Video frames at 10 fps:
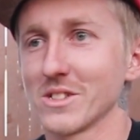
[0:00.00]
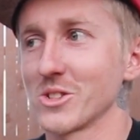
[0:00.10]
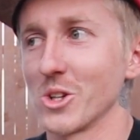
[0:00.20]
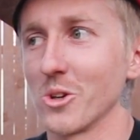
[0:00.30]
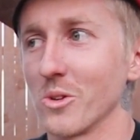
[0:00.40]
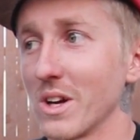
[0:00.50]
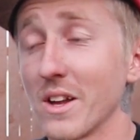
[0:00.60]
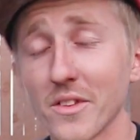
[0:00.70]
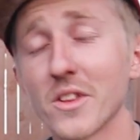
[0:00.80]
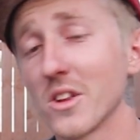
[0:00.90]
So
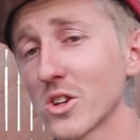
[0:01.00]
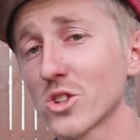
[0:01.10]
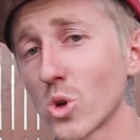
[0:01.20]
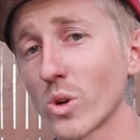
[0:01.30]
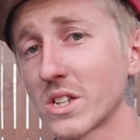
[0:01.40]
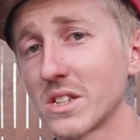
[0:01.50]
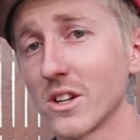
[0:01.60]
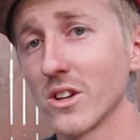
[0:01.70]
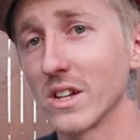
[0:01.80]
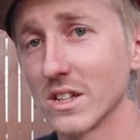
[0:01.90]
torque
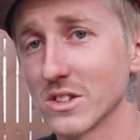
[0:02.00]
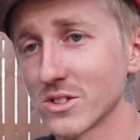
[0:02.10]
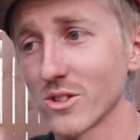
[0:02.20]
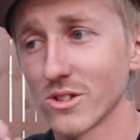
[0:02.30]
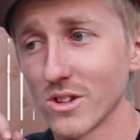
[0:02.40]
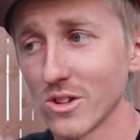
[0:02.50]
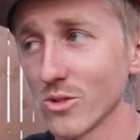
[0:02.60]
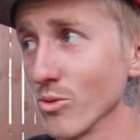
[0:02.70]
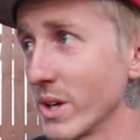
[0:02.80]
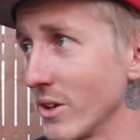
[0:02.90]
steer is
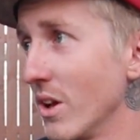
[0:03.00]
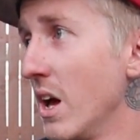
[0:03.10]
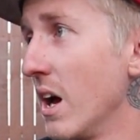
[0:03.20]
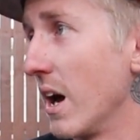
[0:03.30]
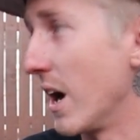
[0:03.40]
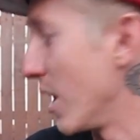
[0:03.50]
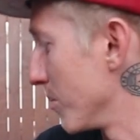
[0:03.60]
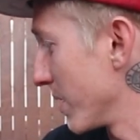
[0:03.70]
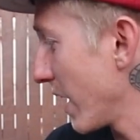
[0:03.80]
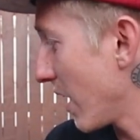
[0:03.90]
real.
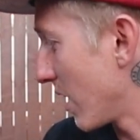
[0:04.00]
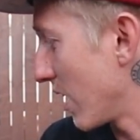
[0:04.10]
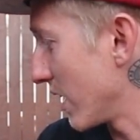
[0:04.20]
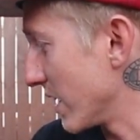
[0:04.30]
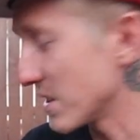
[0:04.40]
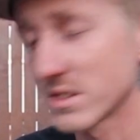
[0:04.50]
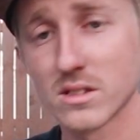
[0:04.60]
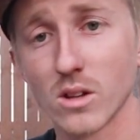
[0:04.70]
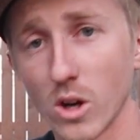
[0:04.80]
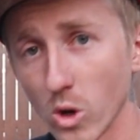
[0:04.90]
Um, but yeah,
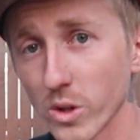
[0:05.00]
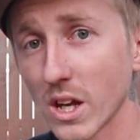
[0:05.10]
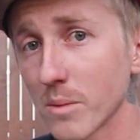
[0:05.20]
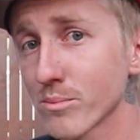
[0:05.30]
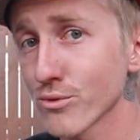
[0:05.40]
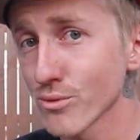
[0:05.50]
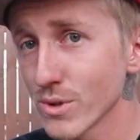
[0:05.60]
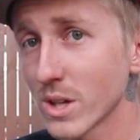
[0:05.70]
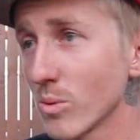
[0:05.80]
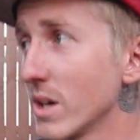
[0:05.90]
it's holding up
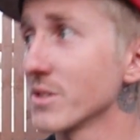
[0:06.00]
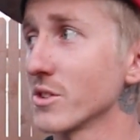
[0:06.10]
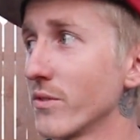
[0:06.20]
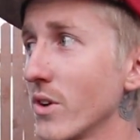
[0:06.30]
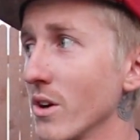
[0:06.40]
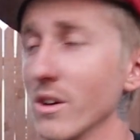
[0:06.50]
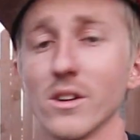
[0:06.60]
pretty well so far.